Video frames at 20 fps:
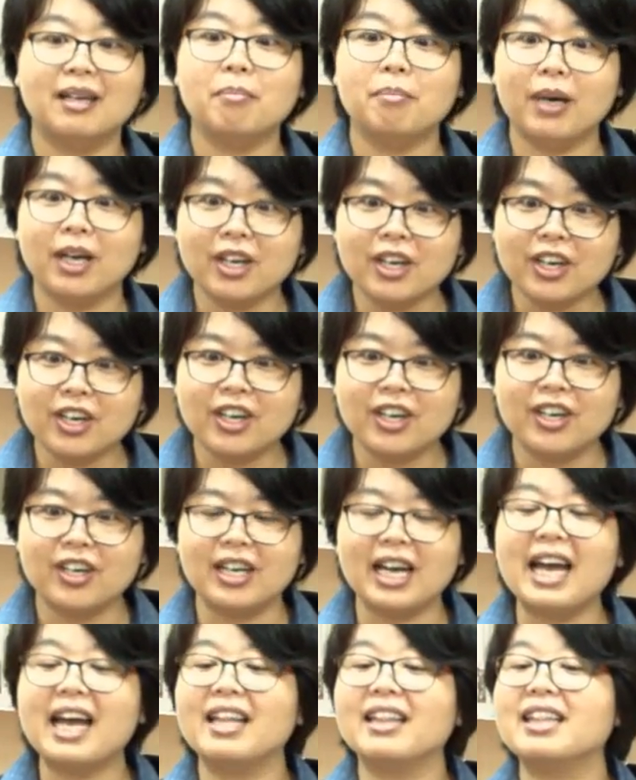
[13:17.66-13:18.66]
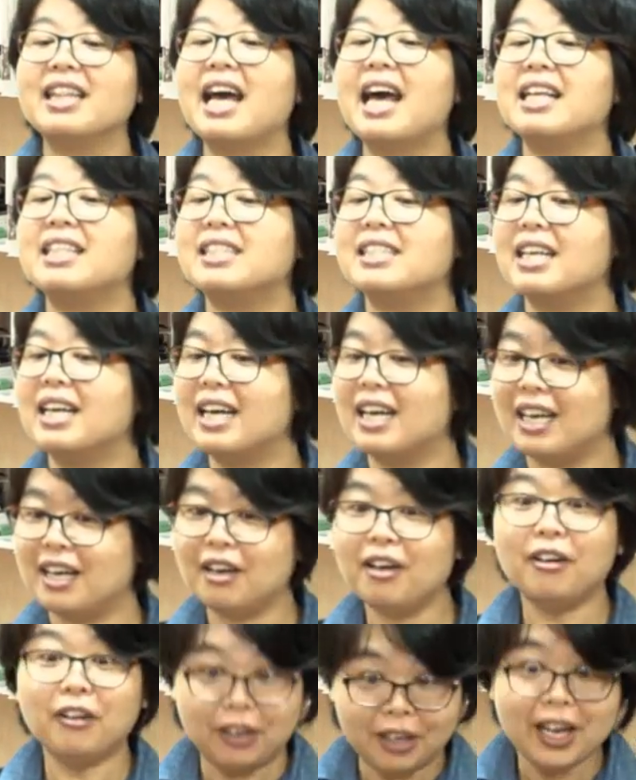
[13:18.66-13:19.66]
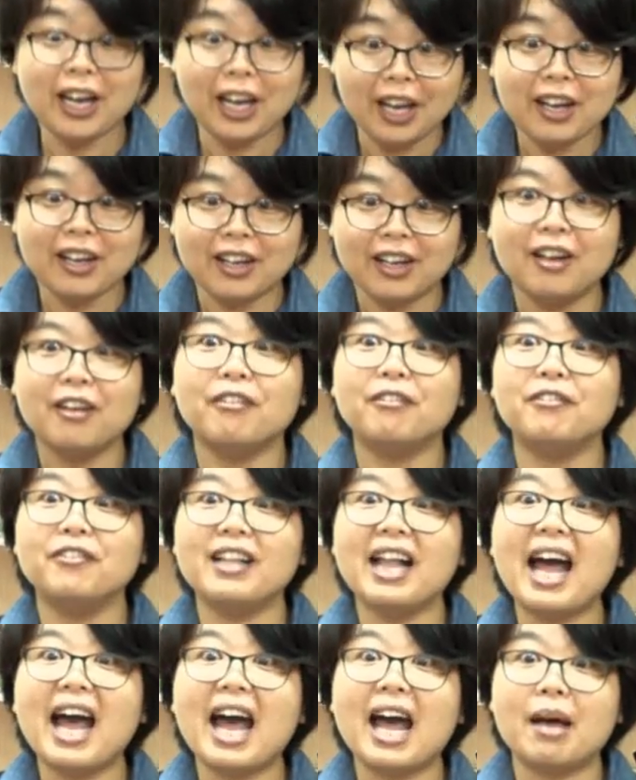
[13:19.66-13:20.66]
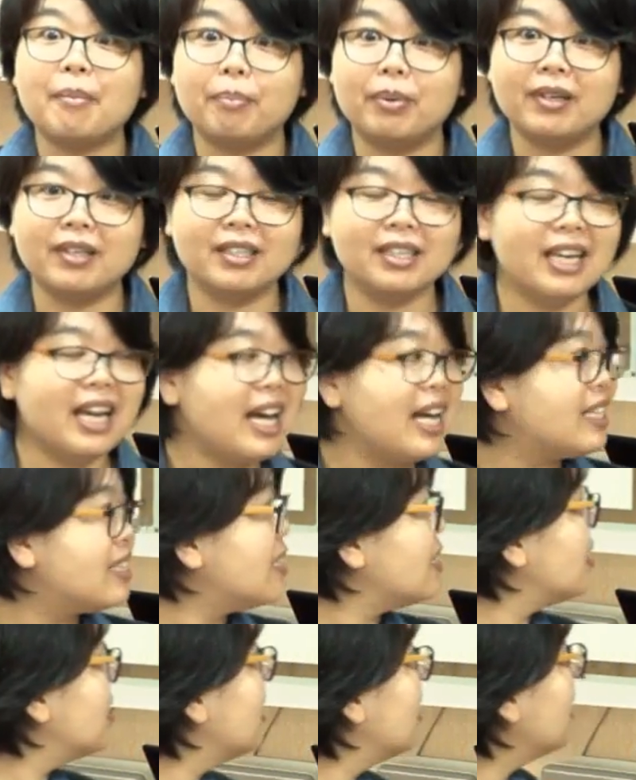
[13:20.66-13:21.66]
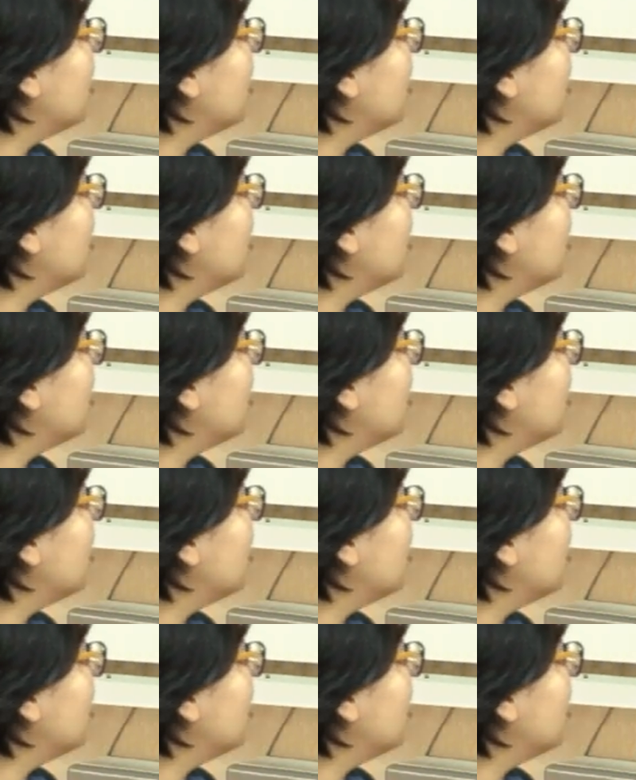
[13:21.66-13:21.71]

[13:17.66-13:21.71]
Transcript: Butter. And that's a flap. Yes.